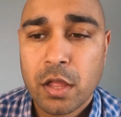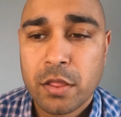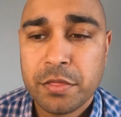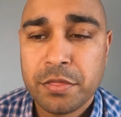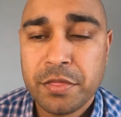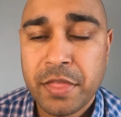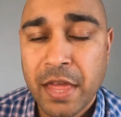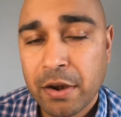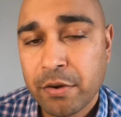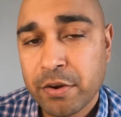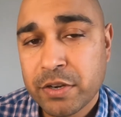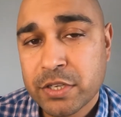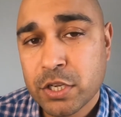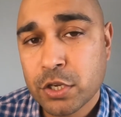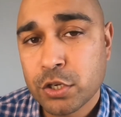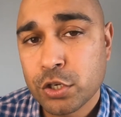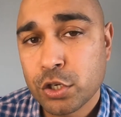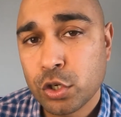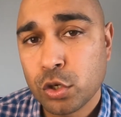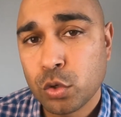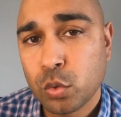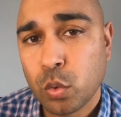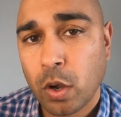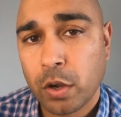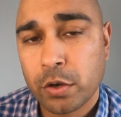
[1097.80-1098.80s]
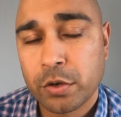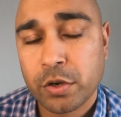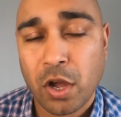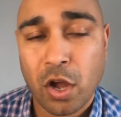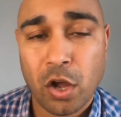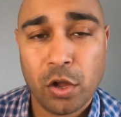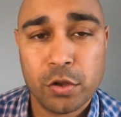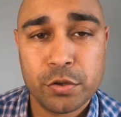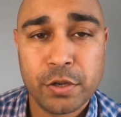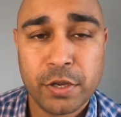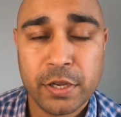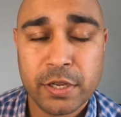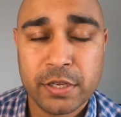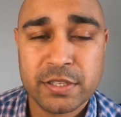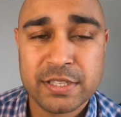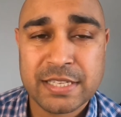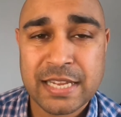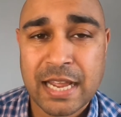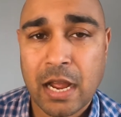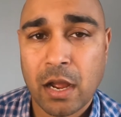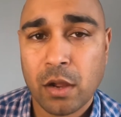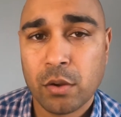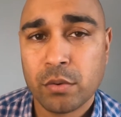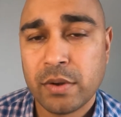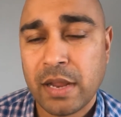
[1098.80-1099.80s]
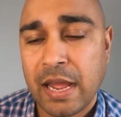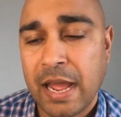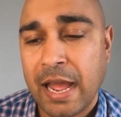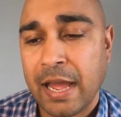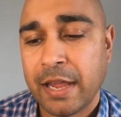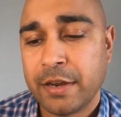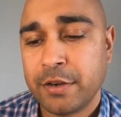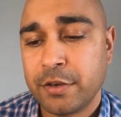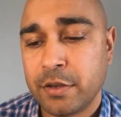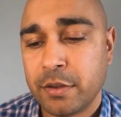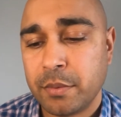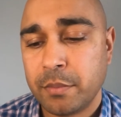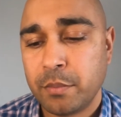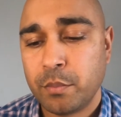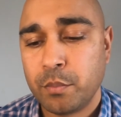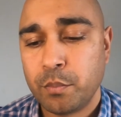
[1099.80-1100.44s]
There is a new one in town and